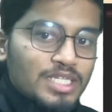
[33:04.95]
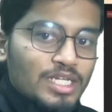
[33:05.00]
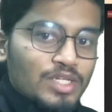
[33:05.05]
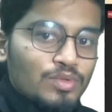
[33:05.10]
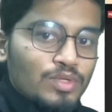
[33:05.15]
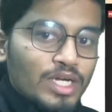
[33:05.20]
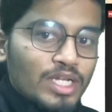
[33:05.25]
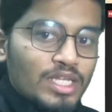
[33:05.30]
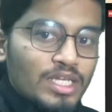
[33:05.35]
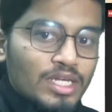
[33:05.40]
and
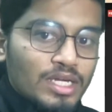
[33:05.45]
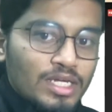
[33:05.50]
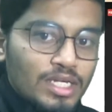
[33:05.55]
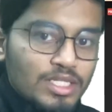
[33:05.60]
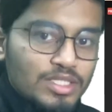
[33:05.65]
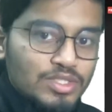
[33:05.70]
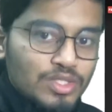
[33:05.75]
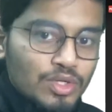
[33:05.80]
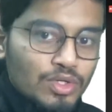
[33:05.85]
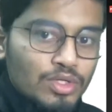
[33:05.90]
you can
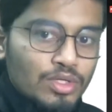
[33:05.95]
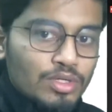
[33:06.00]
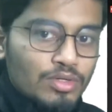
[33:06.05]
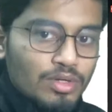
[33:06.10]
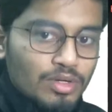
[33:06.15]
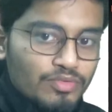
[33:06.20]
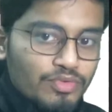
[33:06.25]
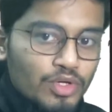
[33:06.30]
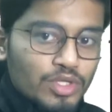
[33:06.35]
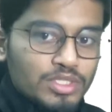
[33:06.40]
increase your
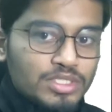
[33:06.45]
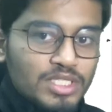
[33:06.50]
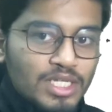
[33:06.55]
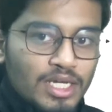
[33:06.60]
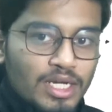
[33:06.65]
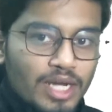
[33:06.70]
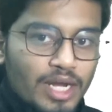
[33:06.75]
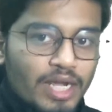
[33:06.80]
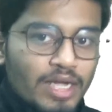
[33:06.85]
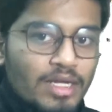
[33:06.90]
fonts
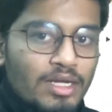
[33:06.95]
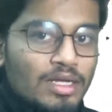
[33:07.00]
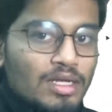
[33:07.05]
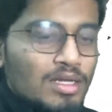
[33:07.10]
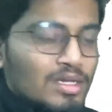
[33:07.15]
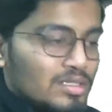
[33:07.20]
here, right?